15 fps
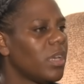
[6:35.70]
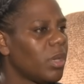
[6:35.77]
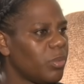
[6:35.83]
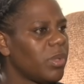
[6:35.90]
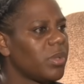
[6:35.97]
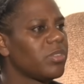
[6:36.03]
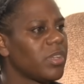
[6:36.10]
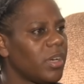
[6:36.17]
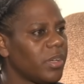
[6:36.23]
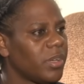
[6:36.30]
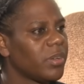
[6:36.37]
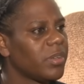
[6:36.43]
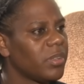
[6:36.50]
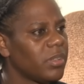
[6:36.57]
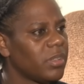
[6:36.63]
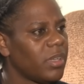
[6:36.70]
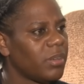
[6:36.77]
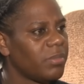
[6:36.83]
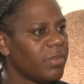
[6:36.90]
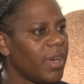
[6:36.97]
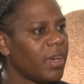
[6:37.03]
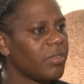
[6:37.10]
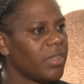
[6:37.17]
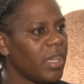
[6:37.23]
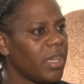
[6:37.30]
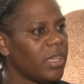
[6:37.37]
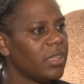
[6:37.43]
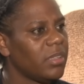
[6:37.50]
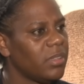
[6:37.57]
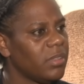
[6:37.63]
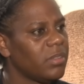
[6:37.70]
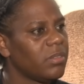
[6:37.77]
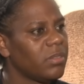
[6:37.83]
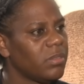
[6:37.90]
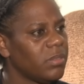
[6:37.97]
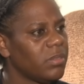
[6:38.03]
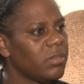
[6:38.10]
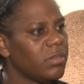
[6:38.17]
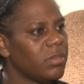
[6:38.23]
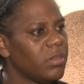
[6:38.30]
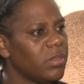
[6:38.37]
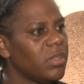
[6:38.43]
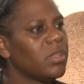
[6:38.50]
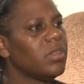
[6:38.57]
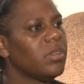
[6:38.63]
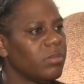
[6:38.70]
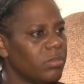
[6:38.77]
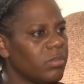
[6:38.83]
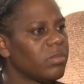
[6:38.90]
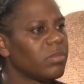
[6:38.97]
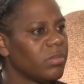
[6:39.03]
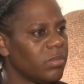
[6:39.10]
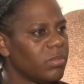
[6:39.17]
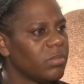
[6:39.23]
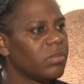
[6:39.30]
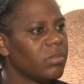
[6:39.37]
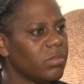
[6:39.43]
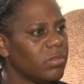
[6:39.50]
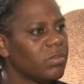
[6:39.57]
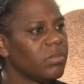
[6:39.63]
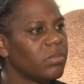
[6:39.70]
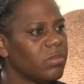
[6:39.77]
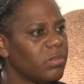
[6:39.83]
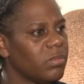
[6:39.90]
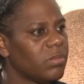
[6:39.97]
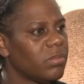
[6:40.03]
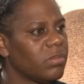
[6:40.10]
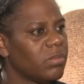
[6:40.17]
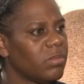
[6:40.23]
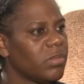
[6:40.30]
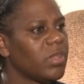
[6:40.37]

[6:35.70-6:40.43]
Yeah, but they was younger, like 5 and 8. With that same friend? And then they moved?